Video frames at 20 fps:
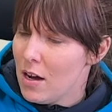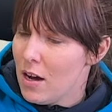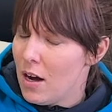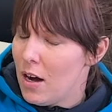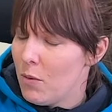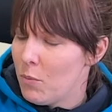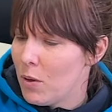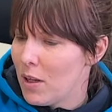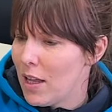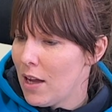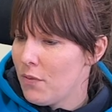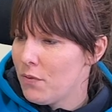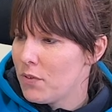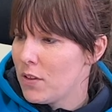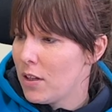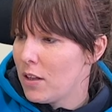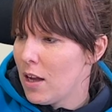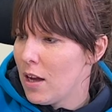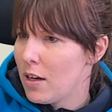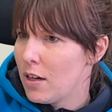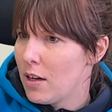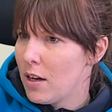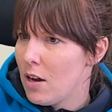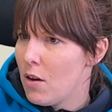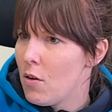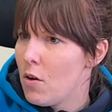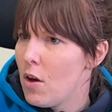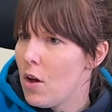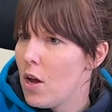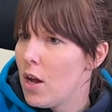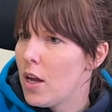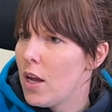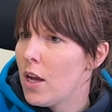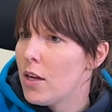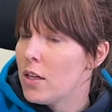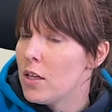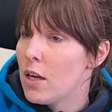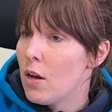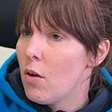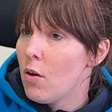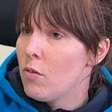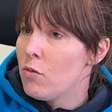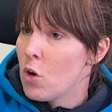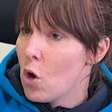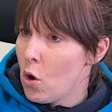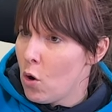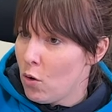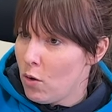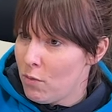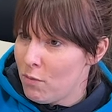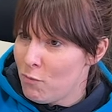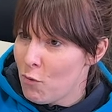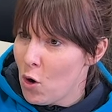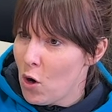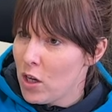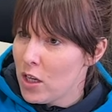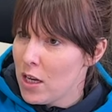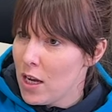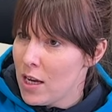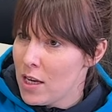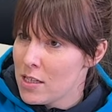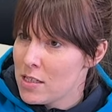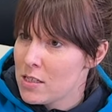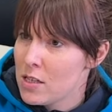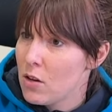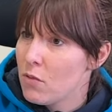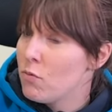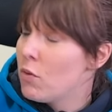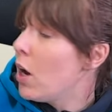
And, and we'll Big Roy to, is like, your husband? He, no, Roy is,